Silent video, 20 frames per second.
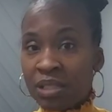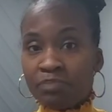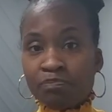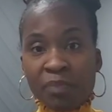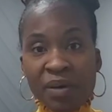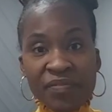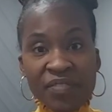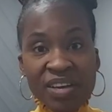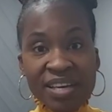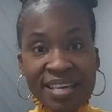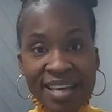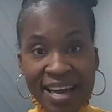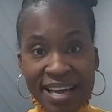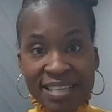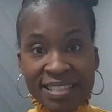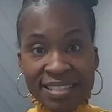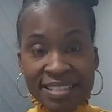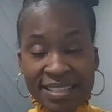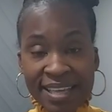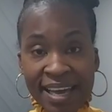But the
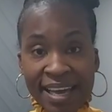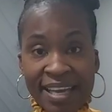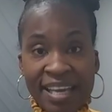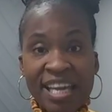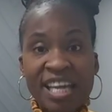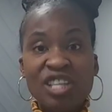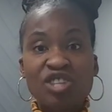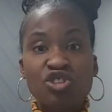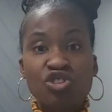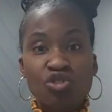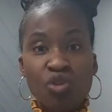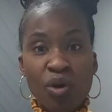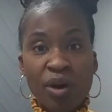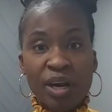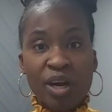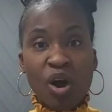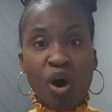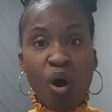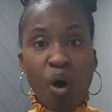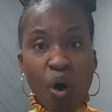next day, it
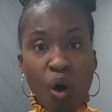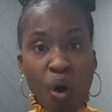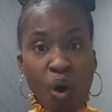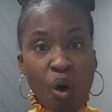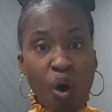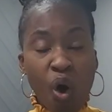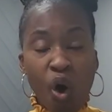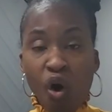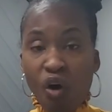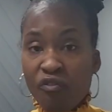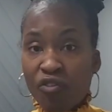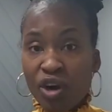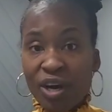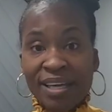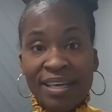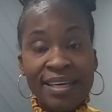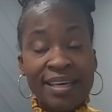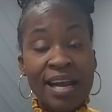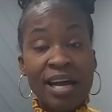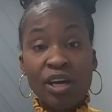started all over
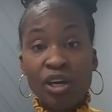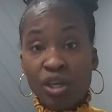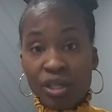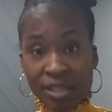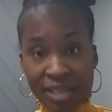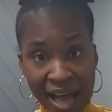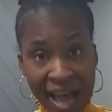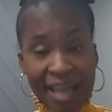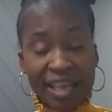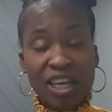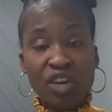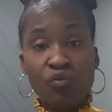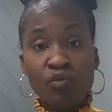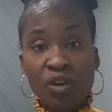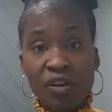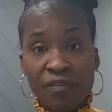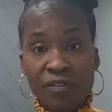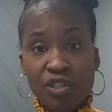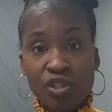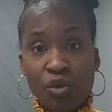again. I could not get rid
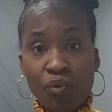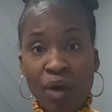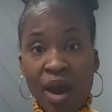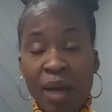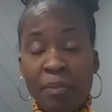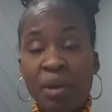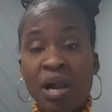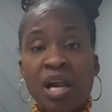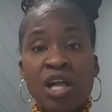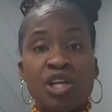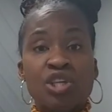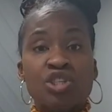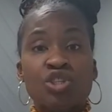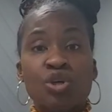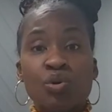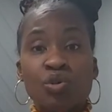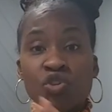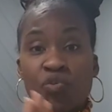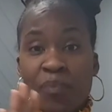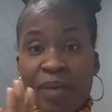of this crap. So
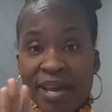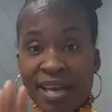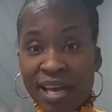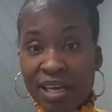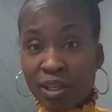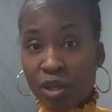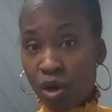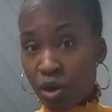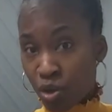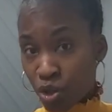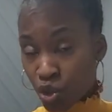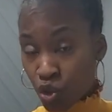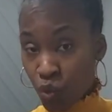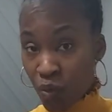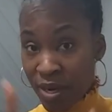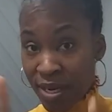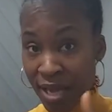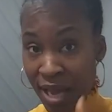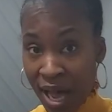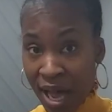to make a long
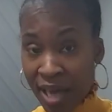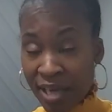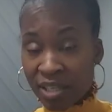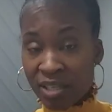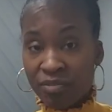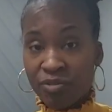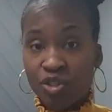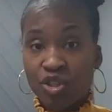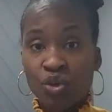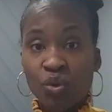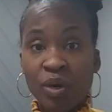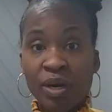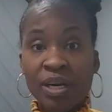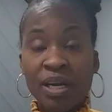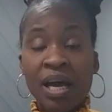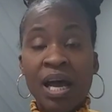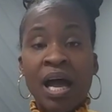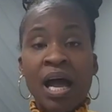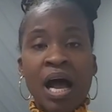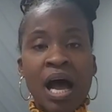story kind of short,
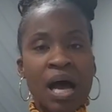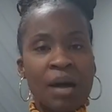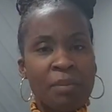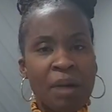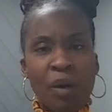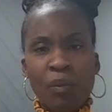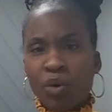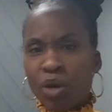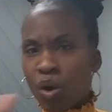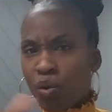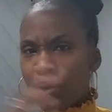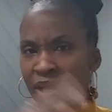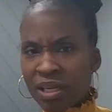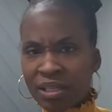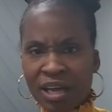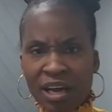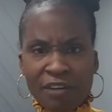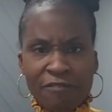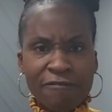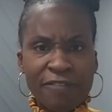I would go get a
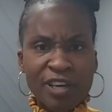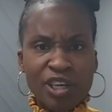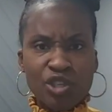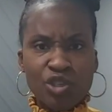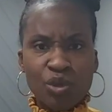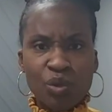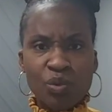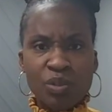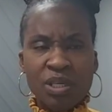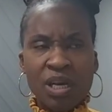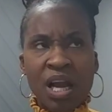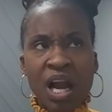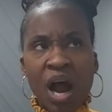lot of facials.